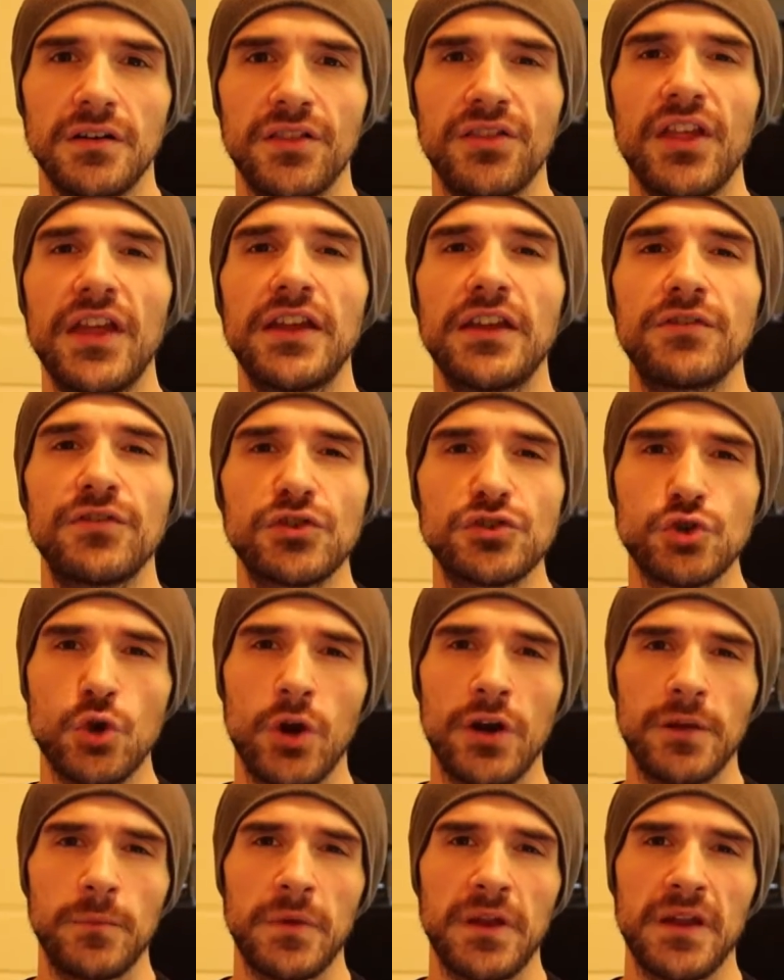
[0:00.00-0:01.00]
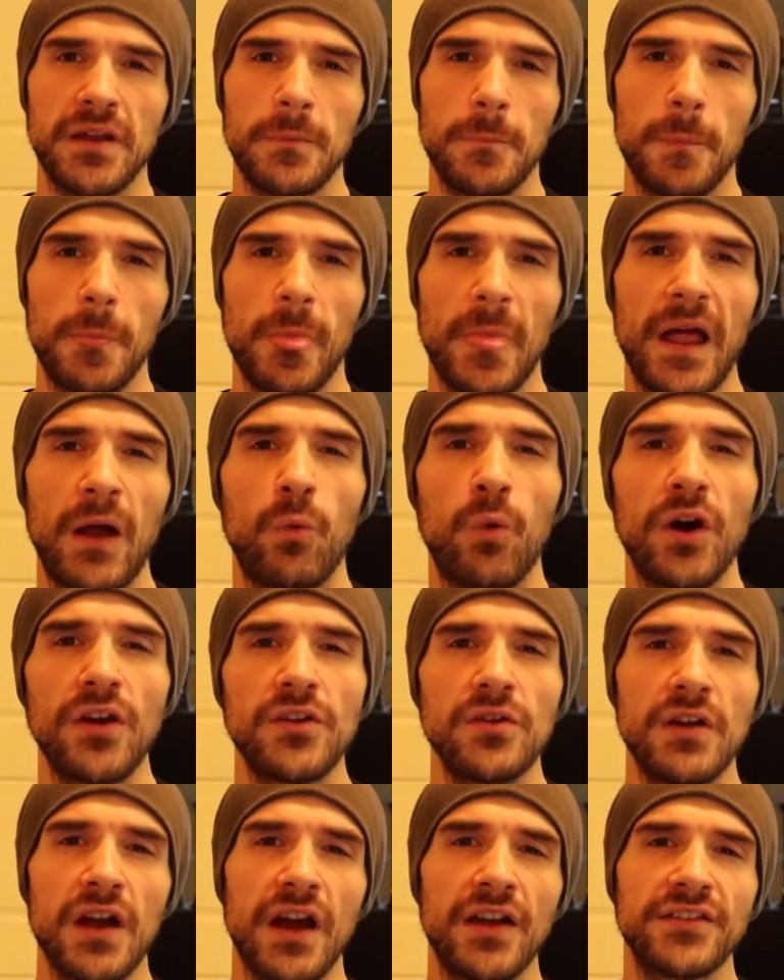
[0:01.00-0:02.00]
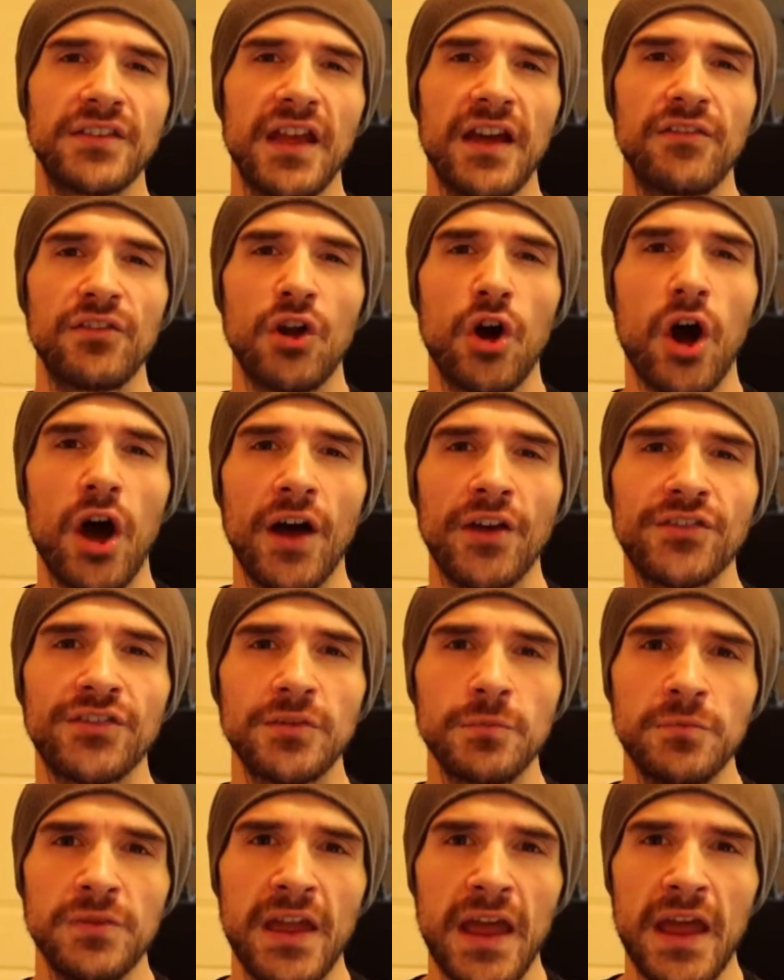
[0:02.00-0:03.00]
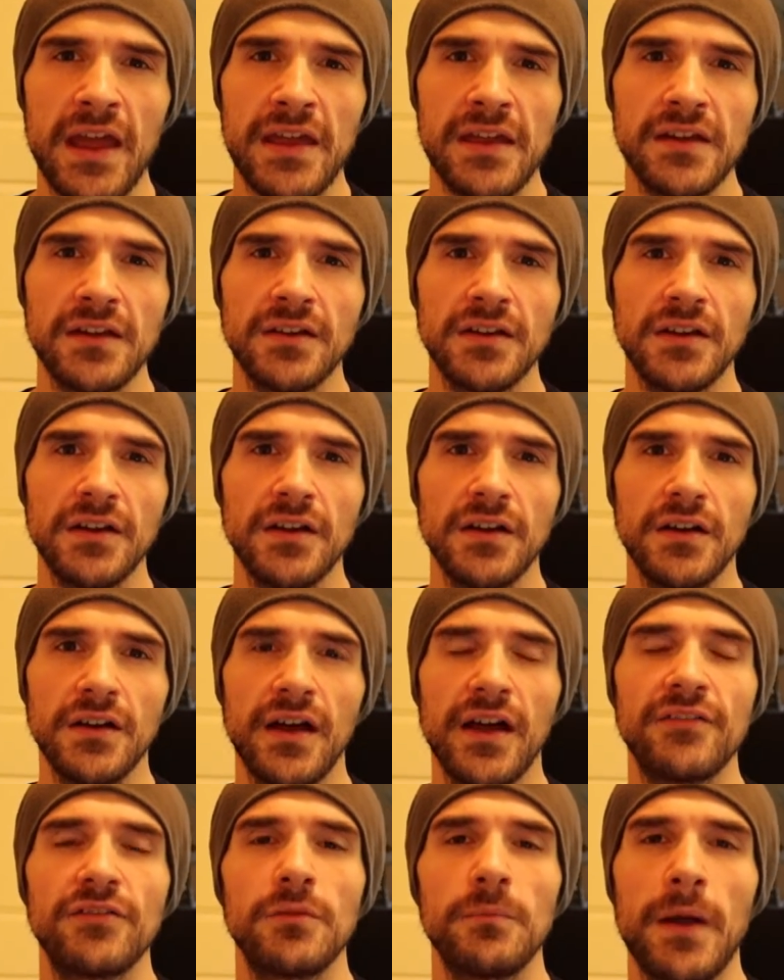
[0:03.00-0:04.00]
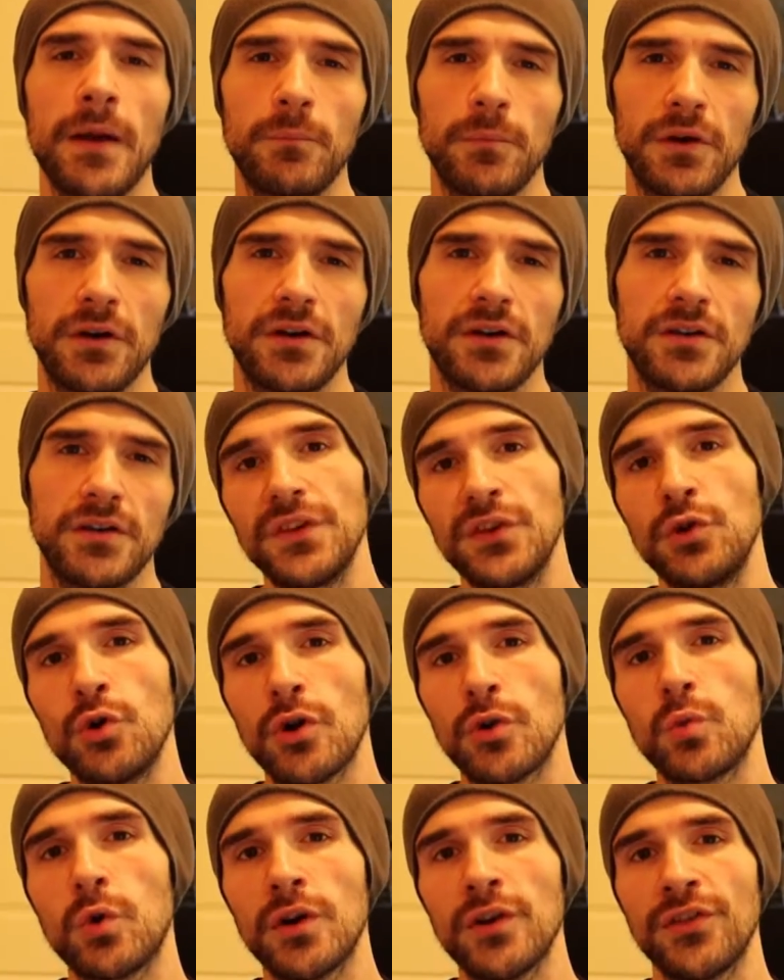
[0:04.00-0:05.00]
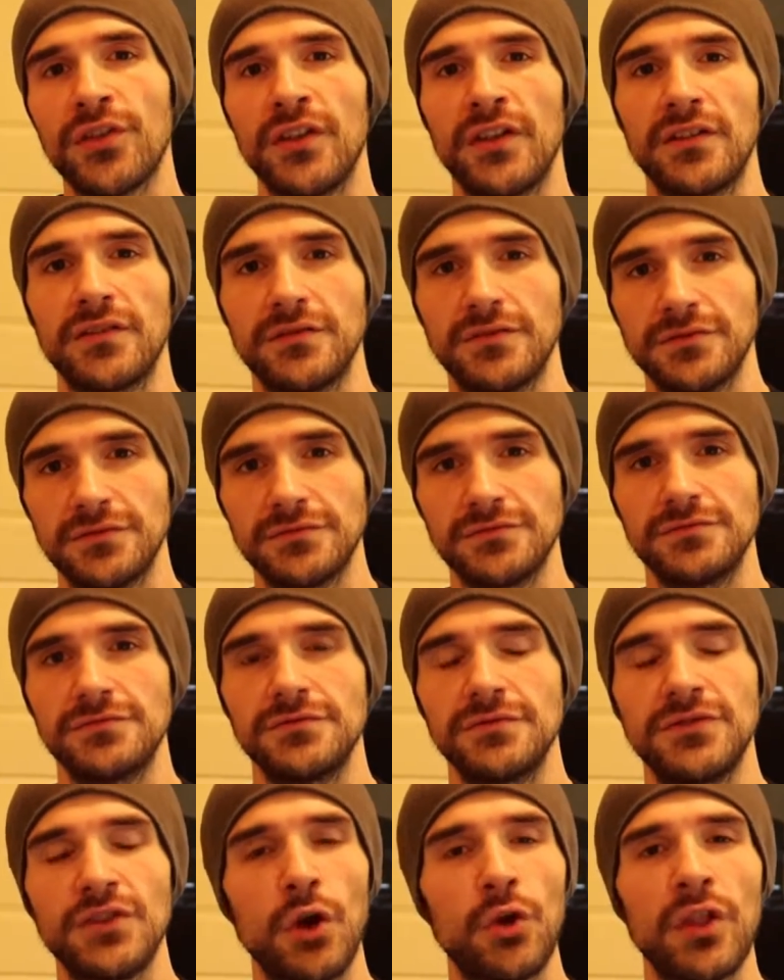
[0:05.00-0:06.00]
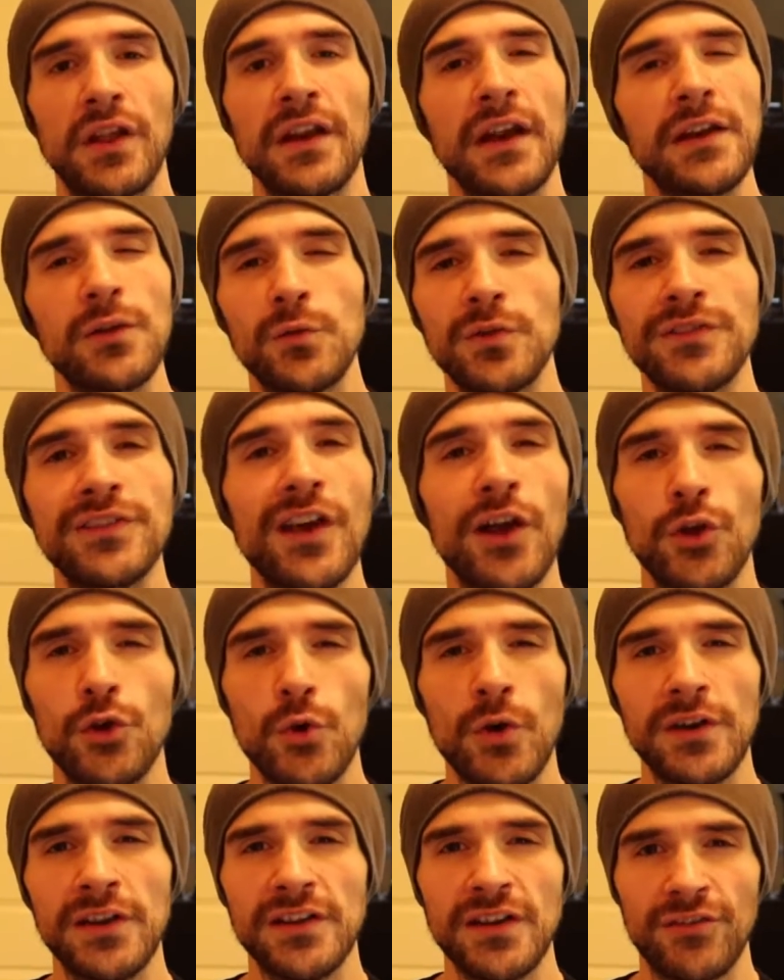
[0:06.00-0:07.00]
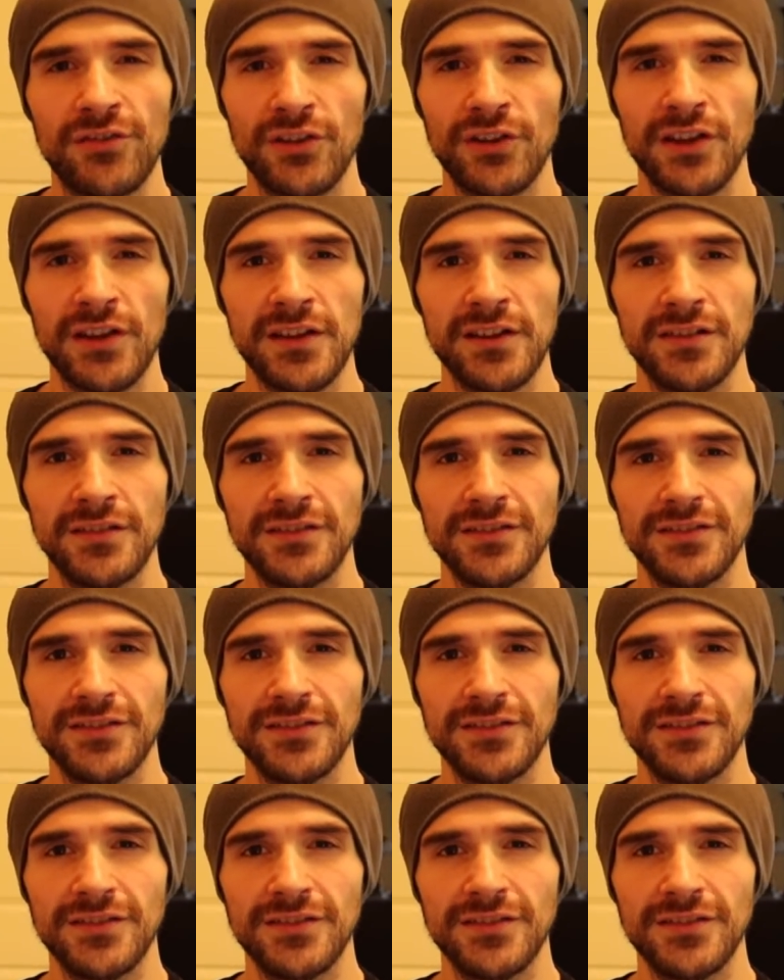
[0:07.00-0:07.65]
Thank you for joining me. I want you guys to have an awesome day. And remember, you're worth it. Don't let anyone tell you any differently.